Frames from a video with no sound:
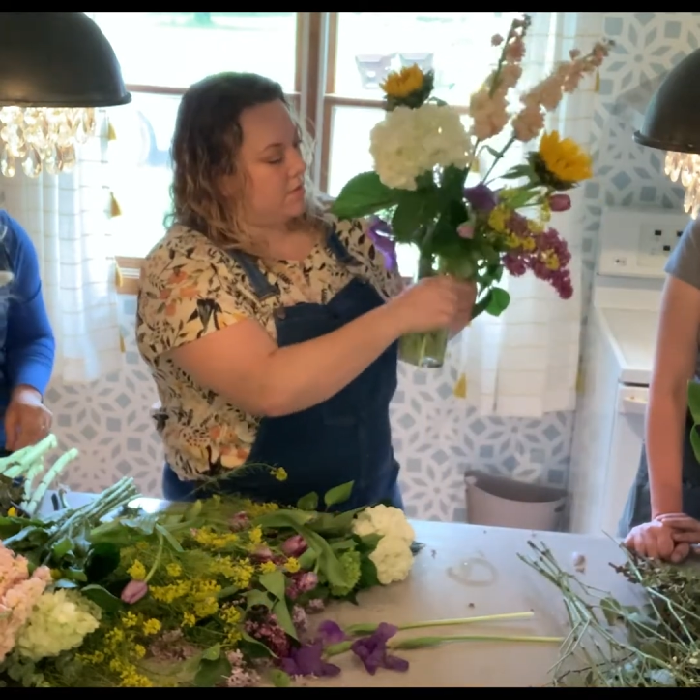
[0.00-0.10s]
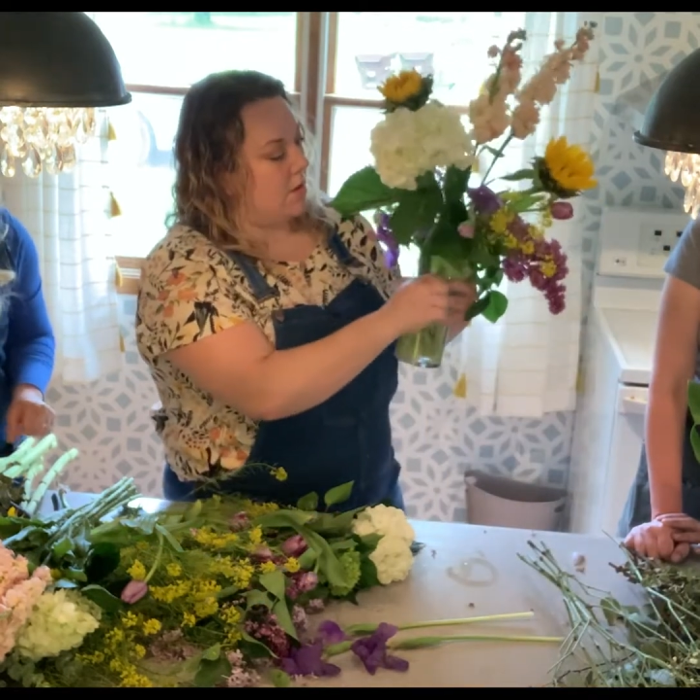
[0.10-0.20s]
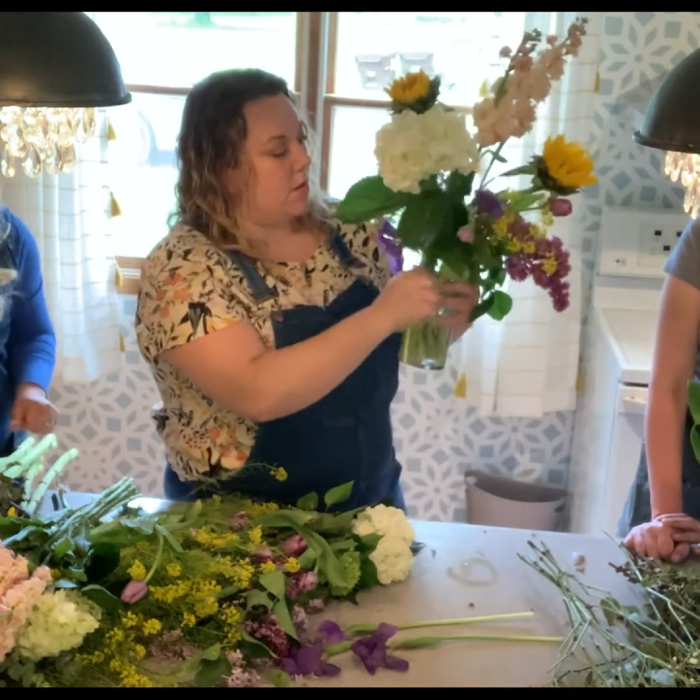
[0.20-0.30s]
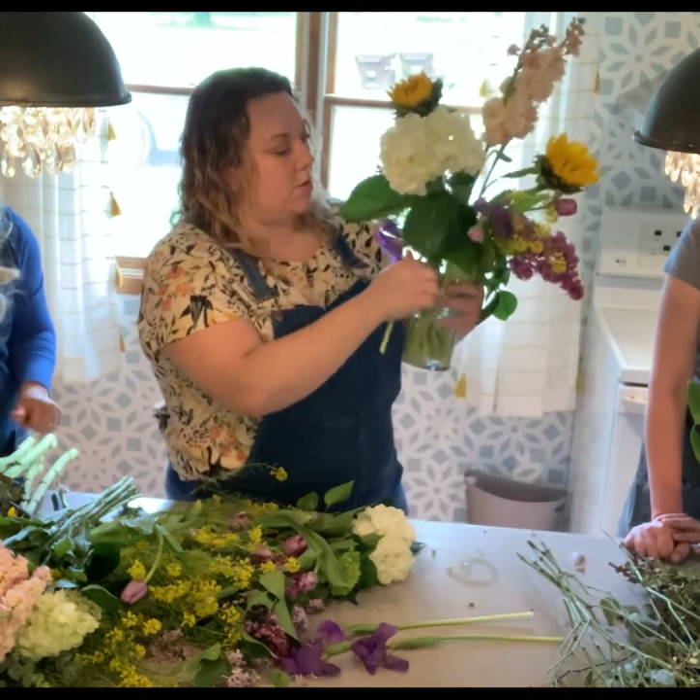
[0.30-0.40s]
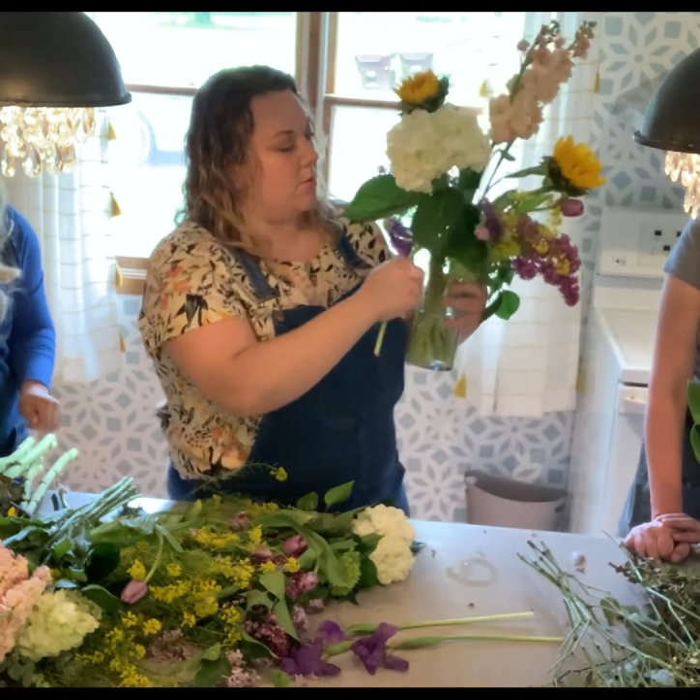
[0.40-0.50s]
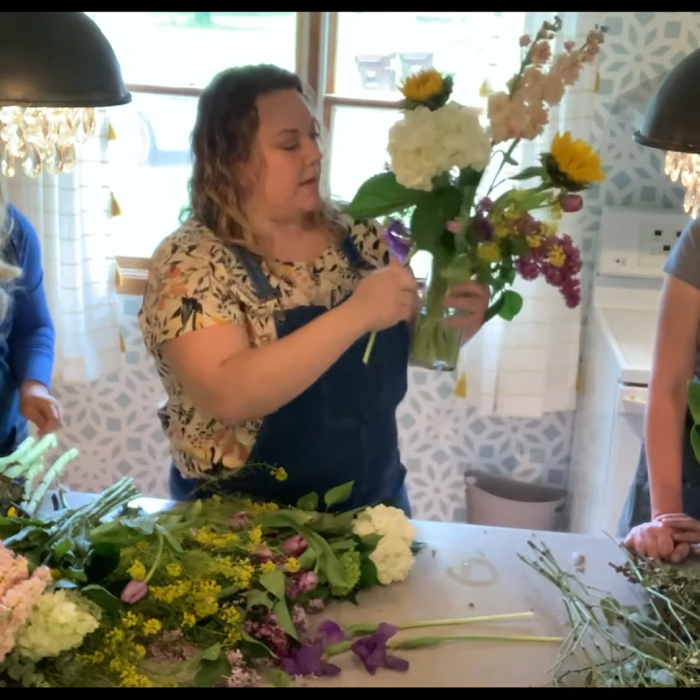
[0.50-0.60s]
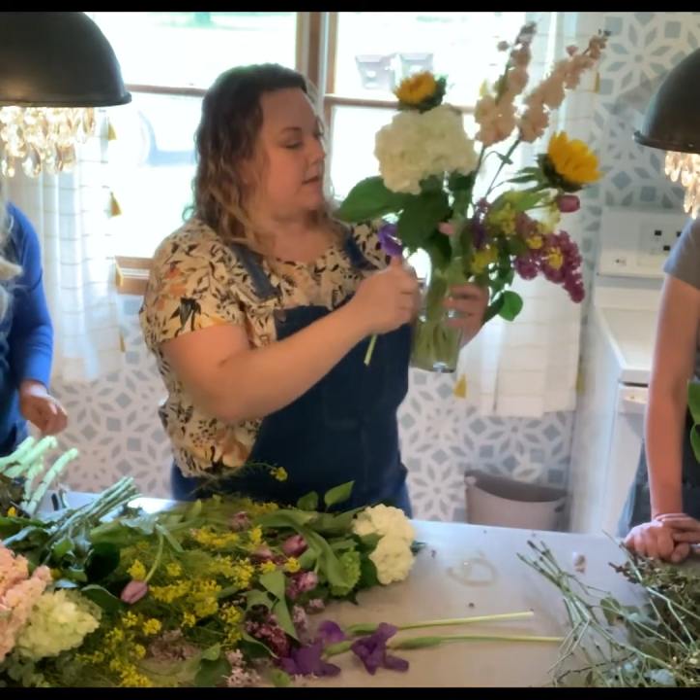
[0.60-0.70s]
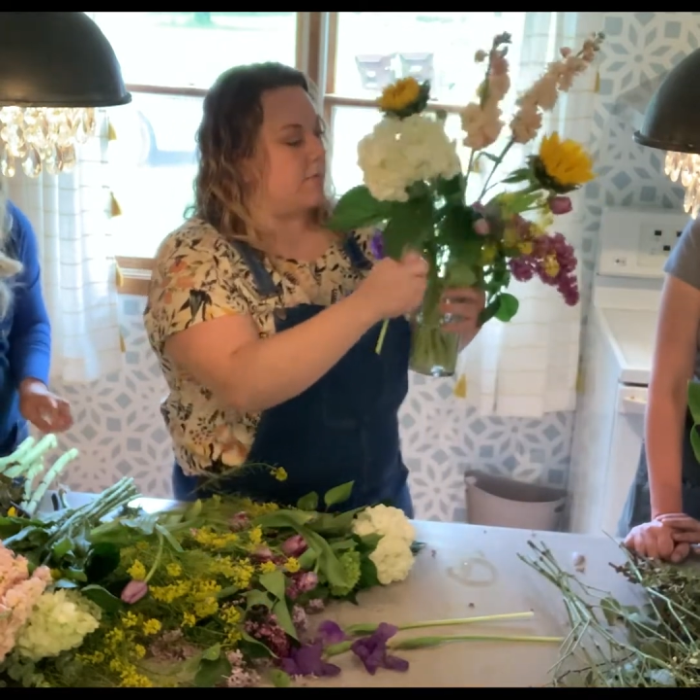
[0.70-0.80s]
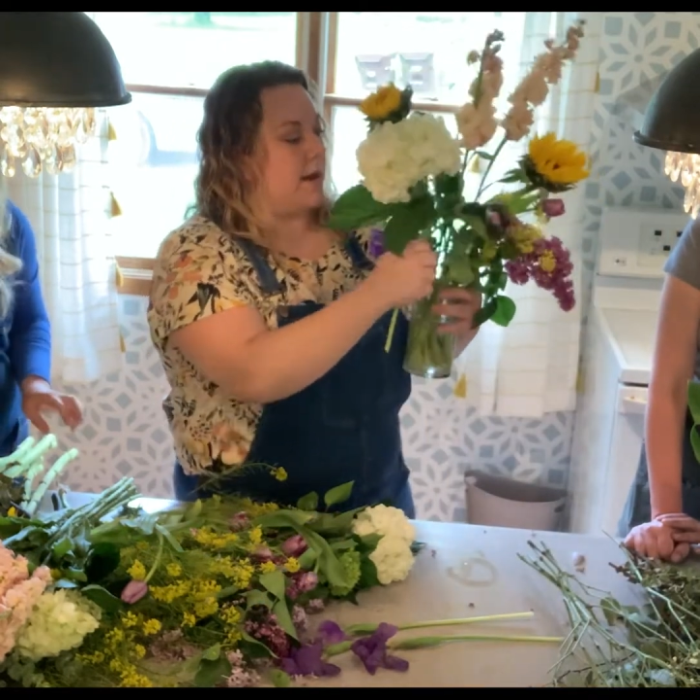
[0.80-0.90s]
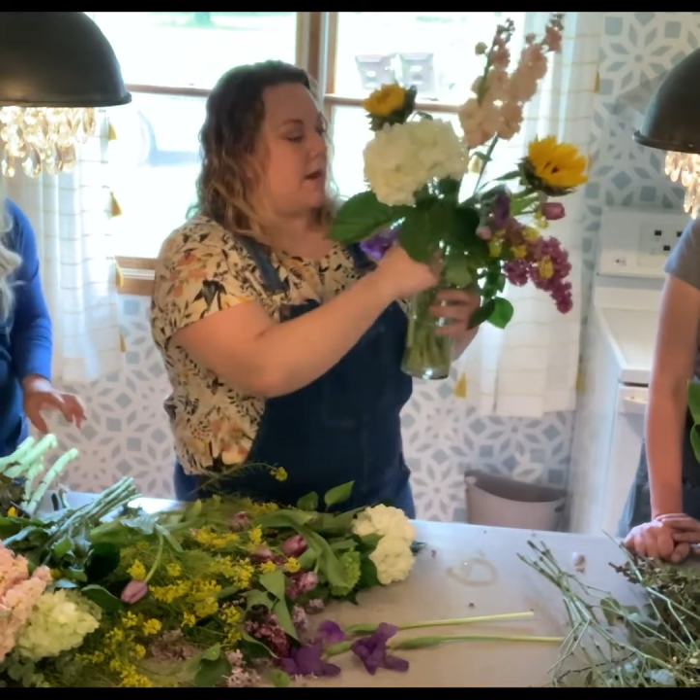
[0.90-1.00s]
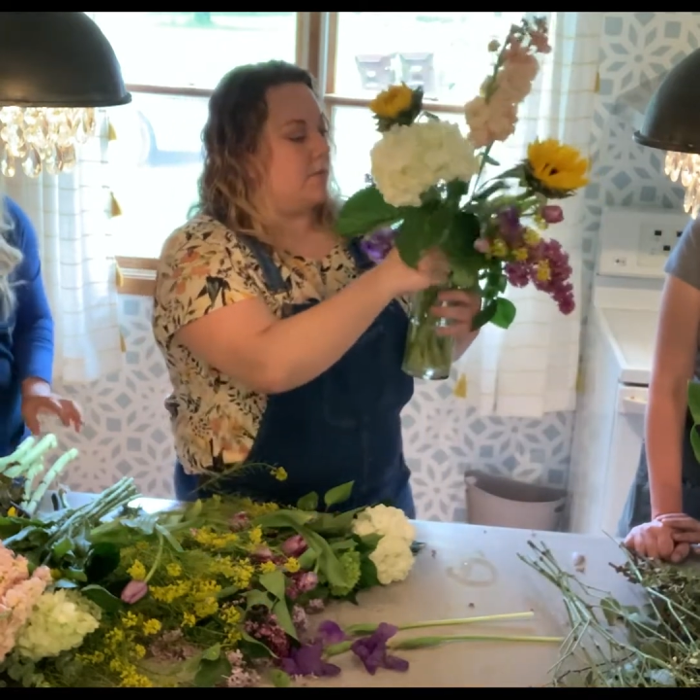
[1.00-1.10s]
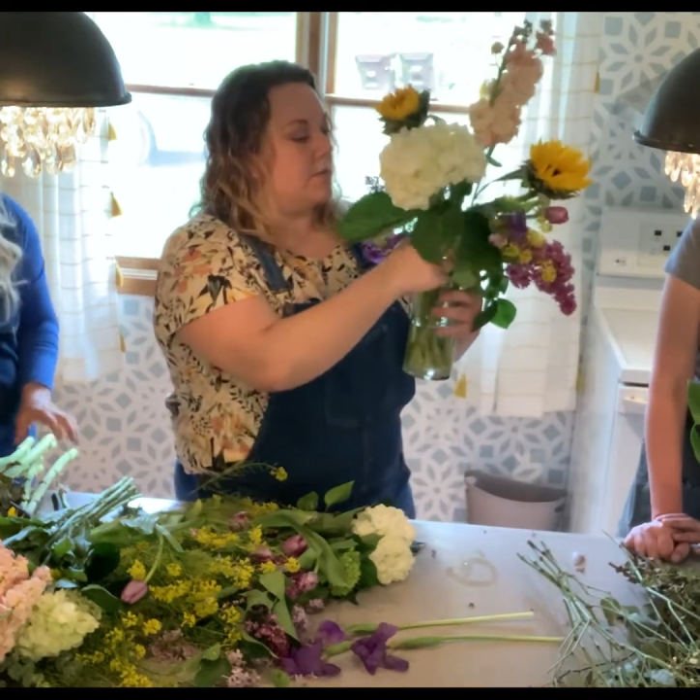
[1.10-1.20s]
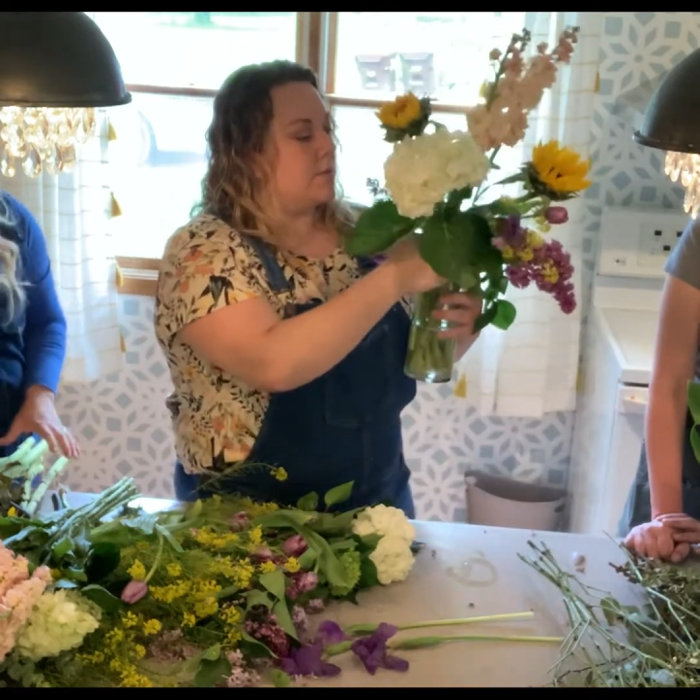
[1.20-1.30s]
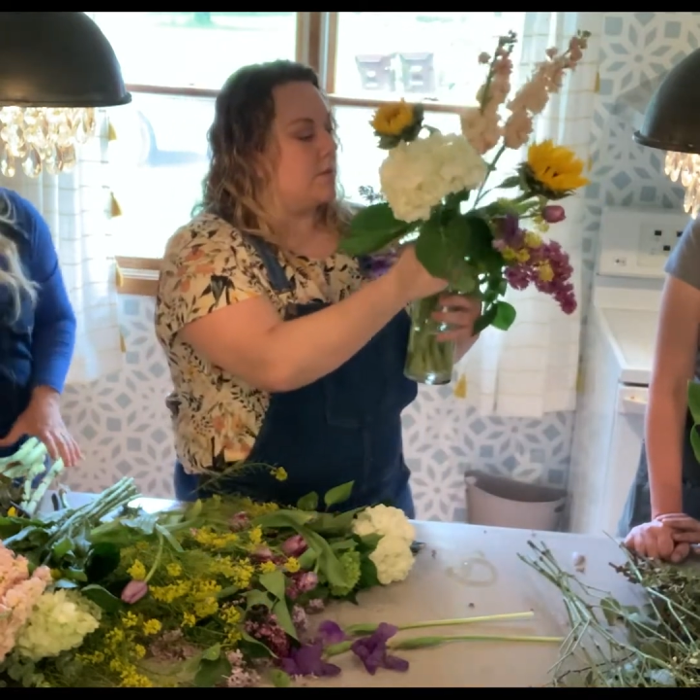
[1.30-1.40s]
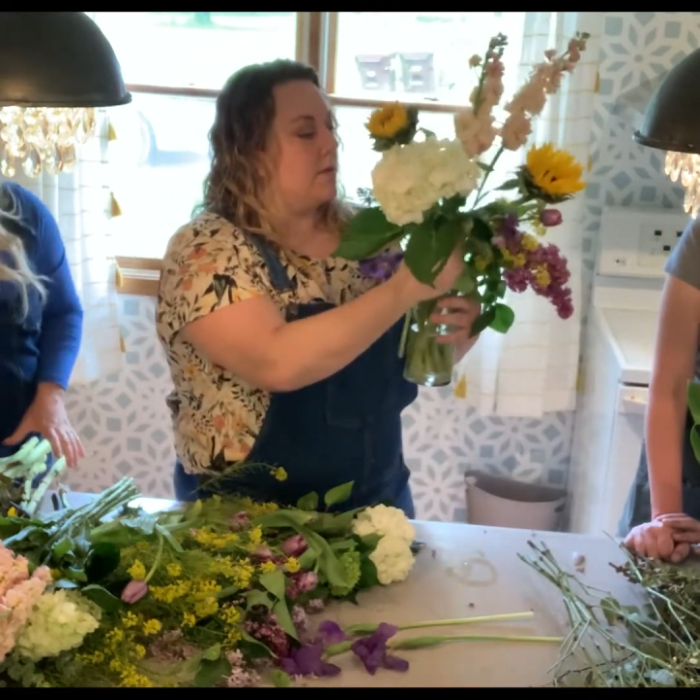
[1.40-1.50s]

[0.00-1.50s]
all the way around.